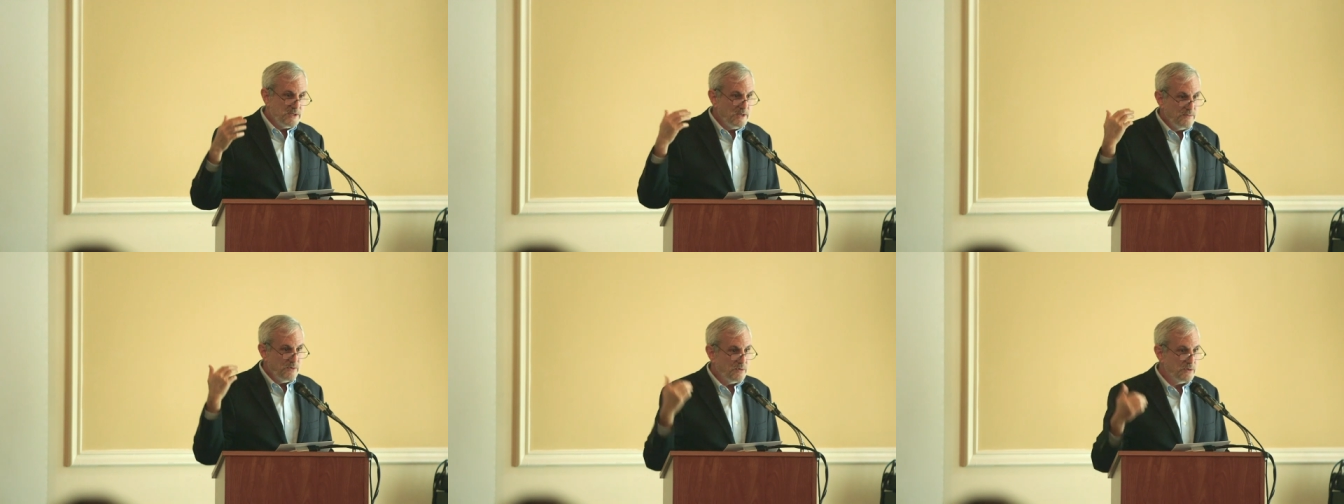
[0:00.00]
say,
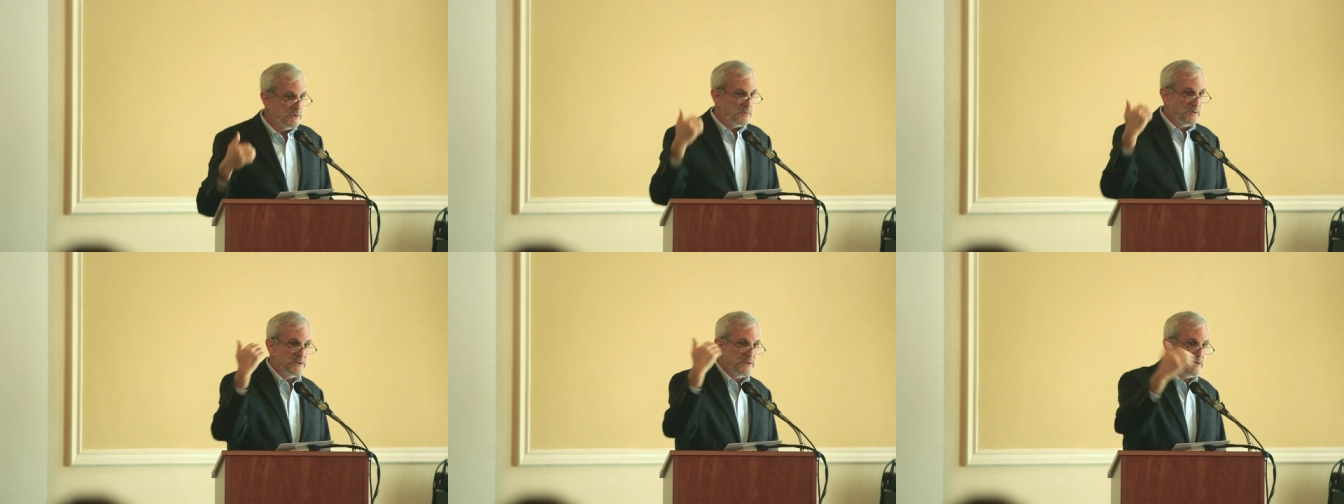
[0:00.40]
of course,
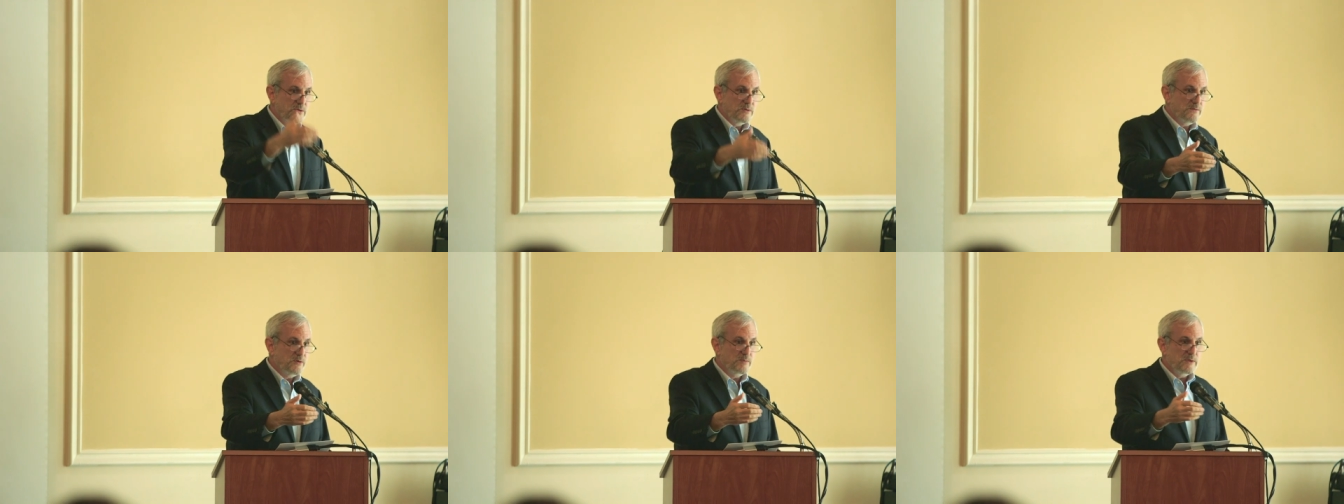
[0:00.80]
once you're
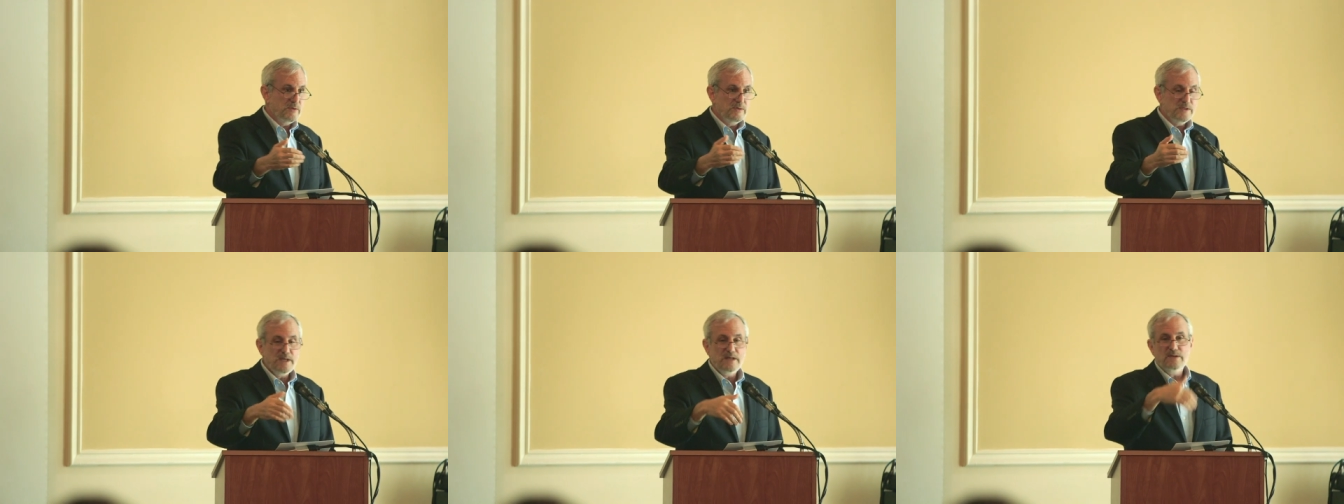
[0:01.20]
firmly
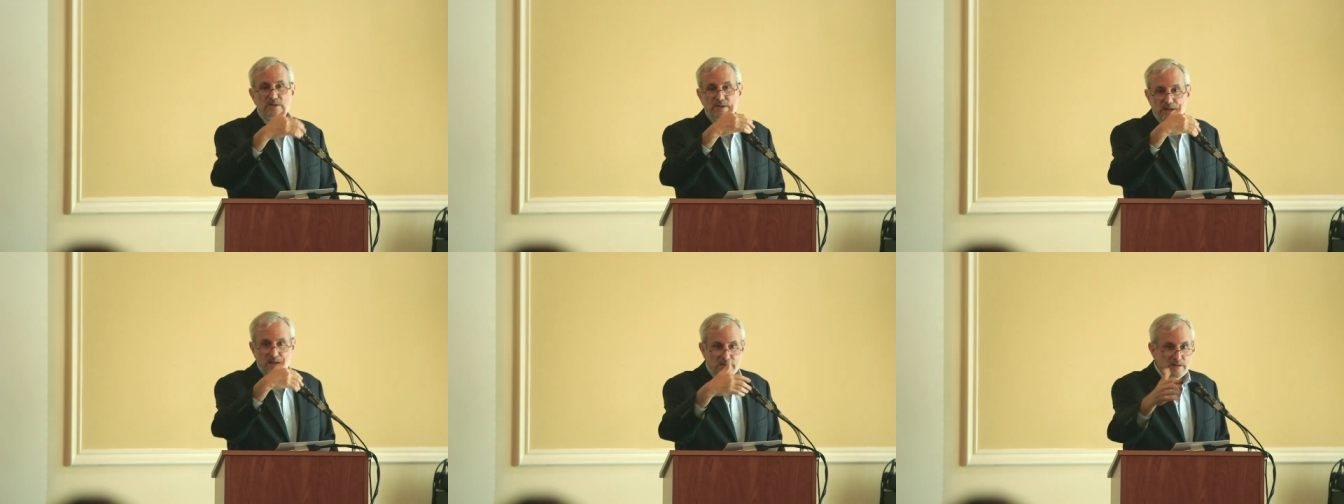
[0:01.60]
resettled,
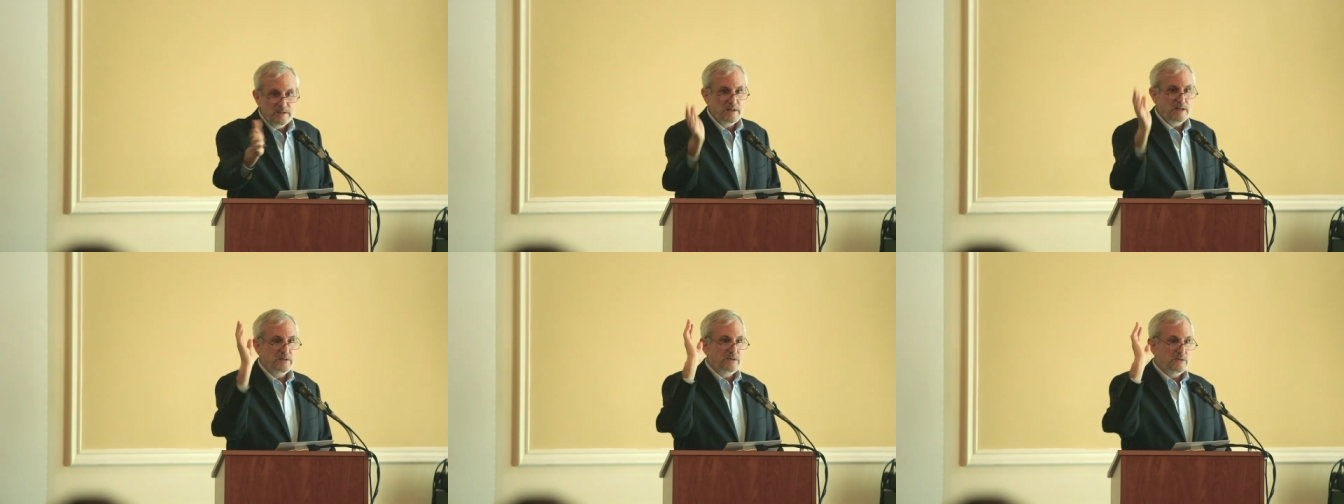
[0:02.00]
then,
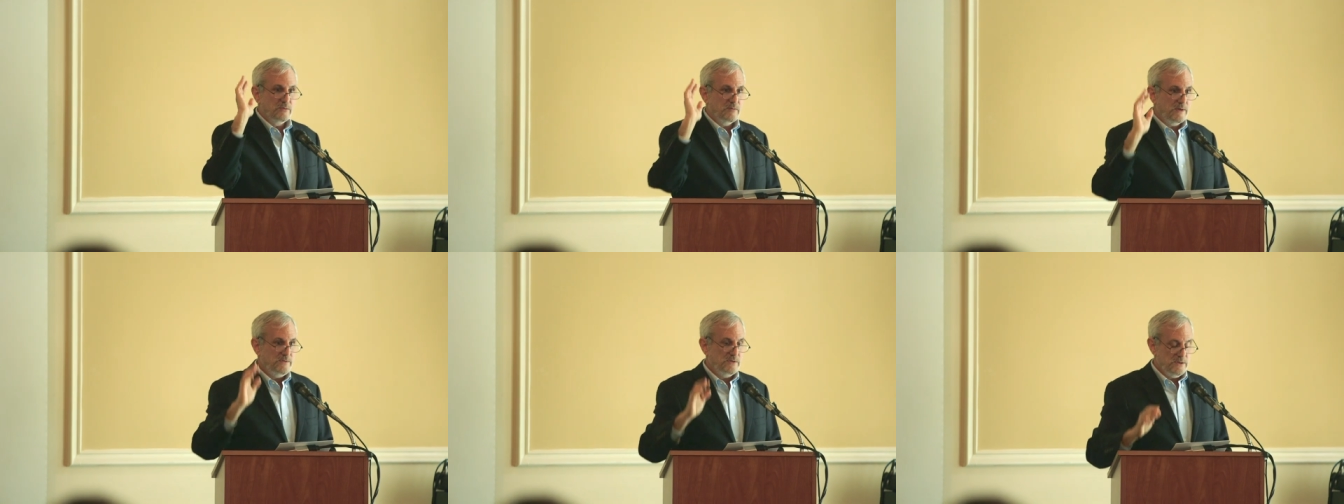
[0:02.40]
then your
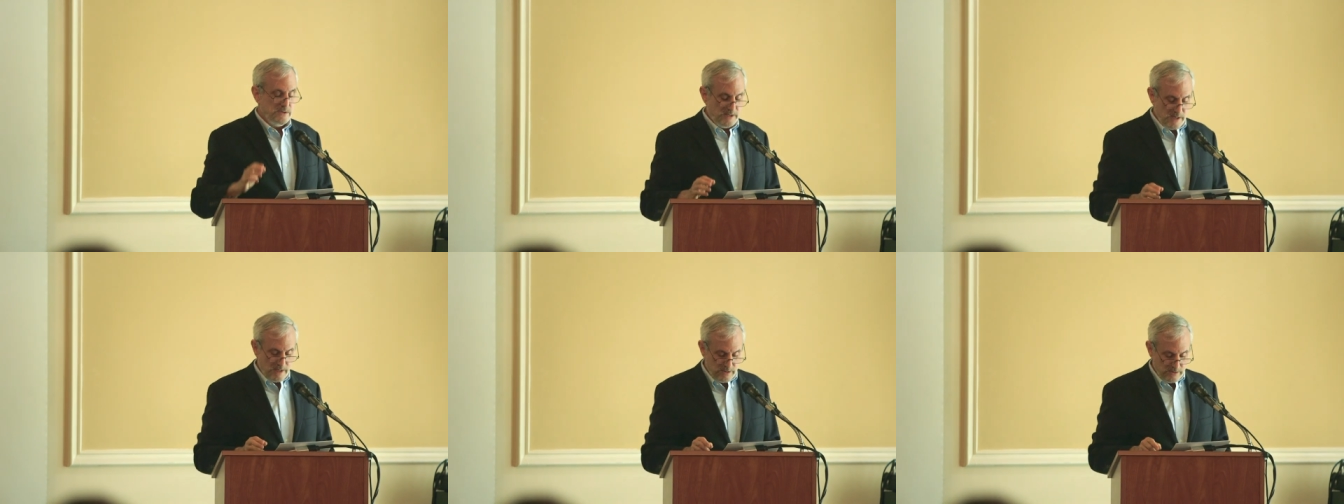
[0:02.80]
refugee
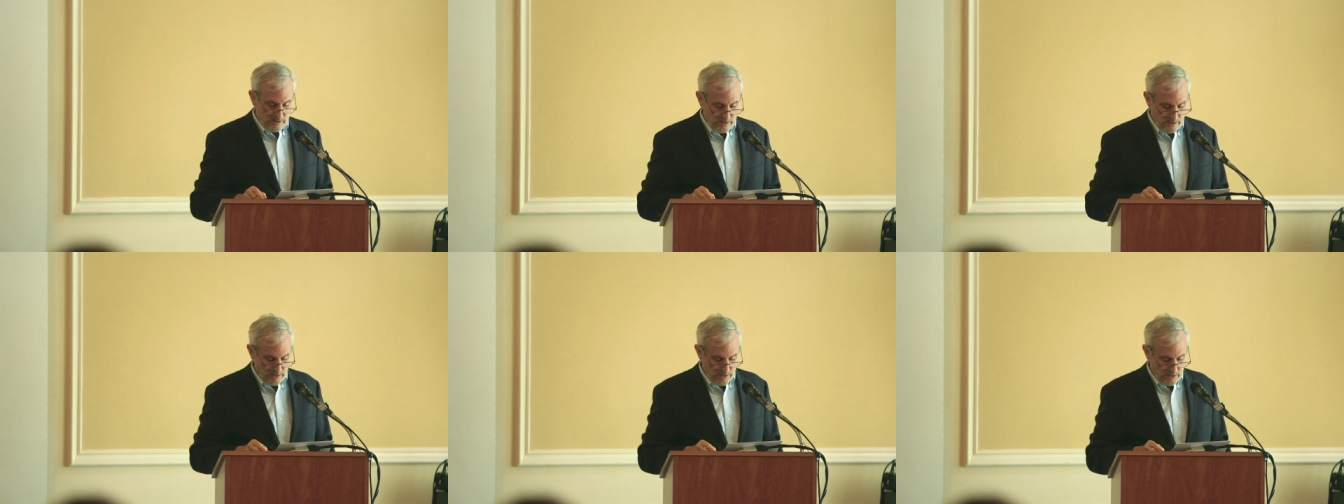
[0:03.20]
status
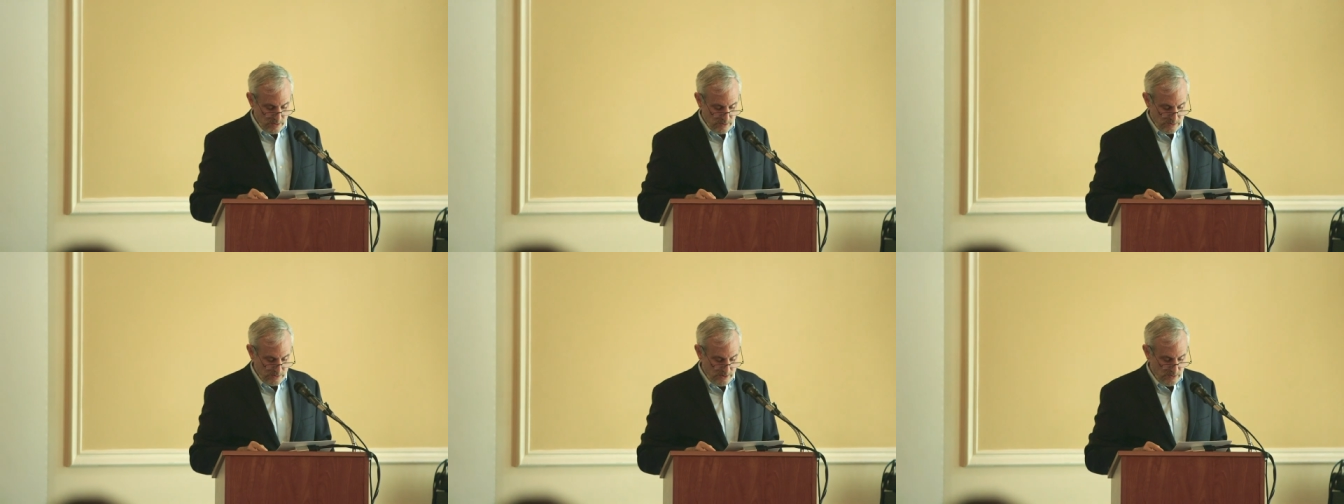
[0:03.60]
uh,
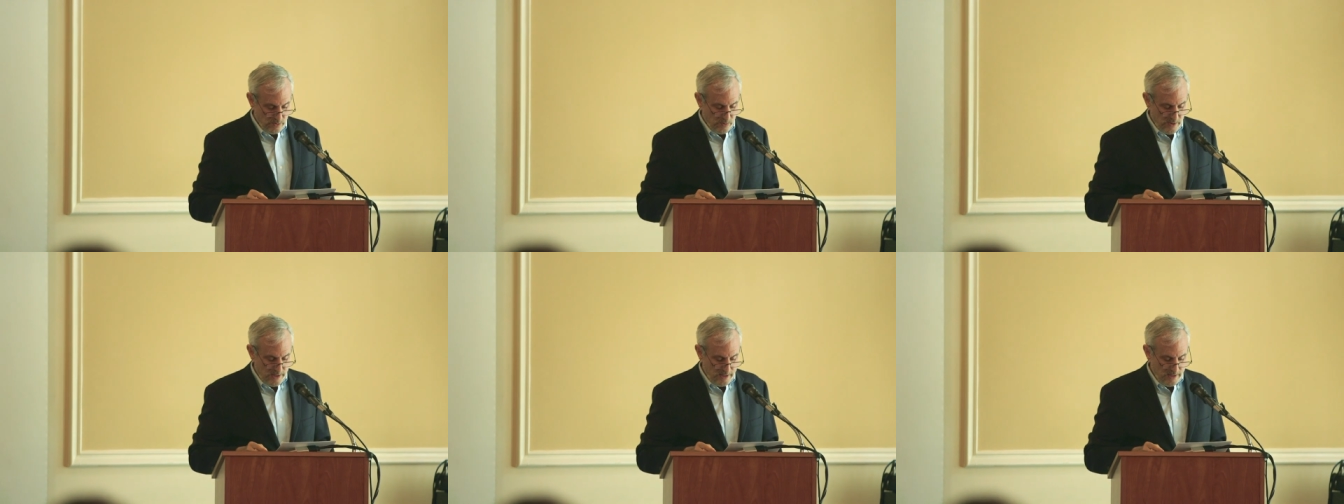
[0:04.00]
goes
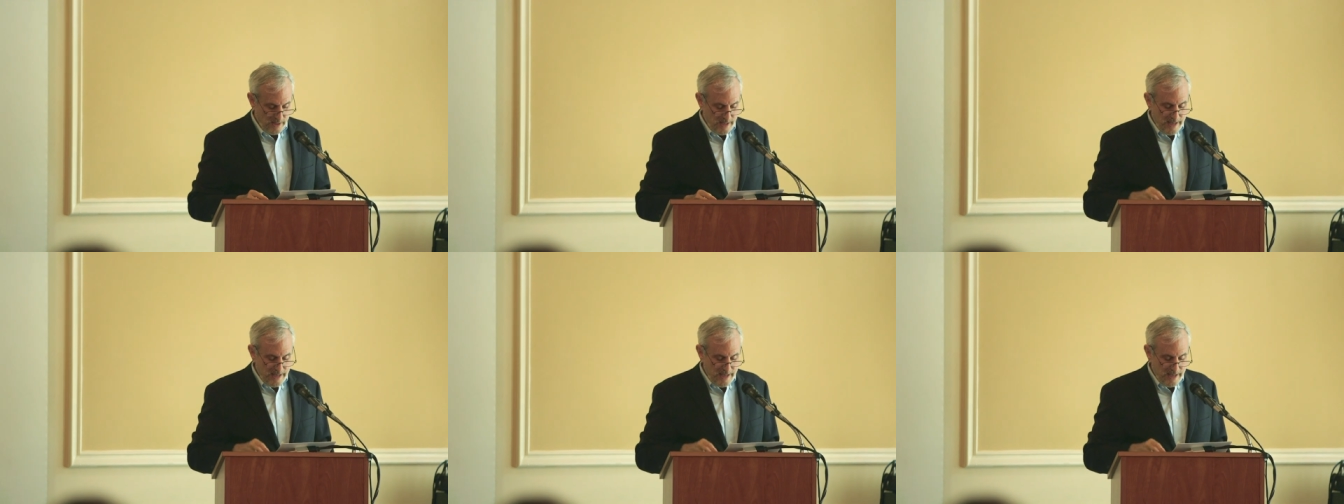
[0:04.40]
away.